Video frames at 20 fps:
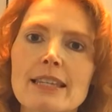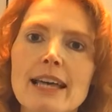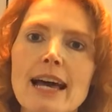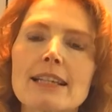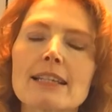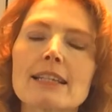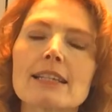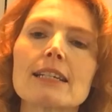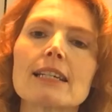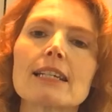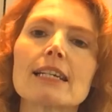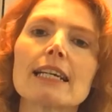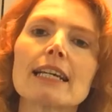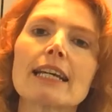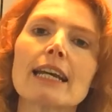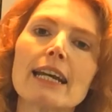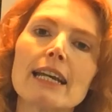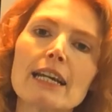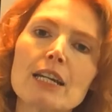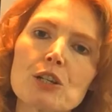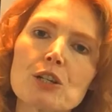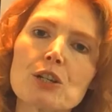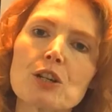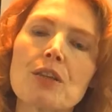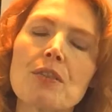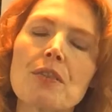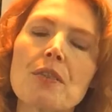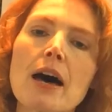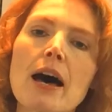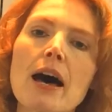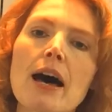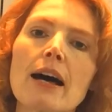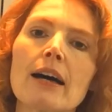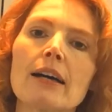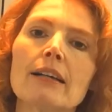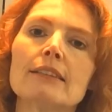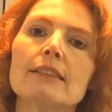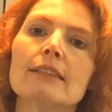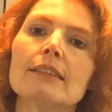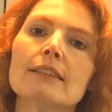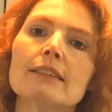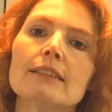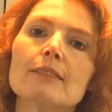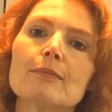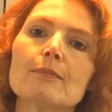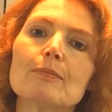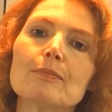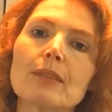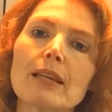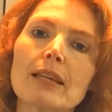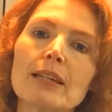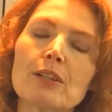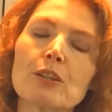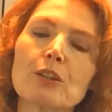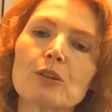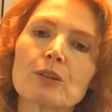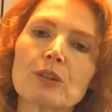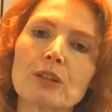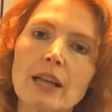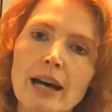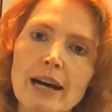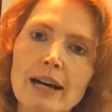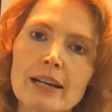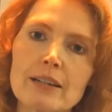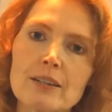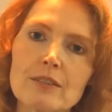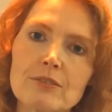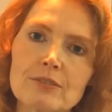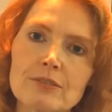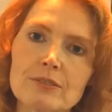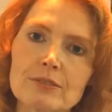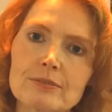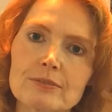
that's an indication that in your life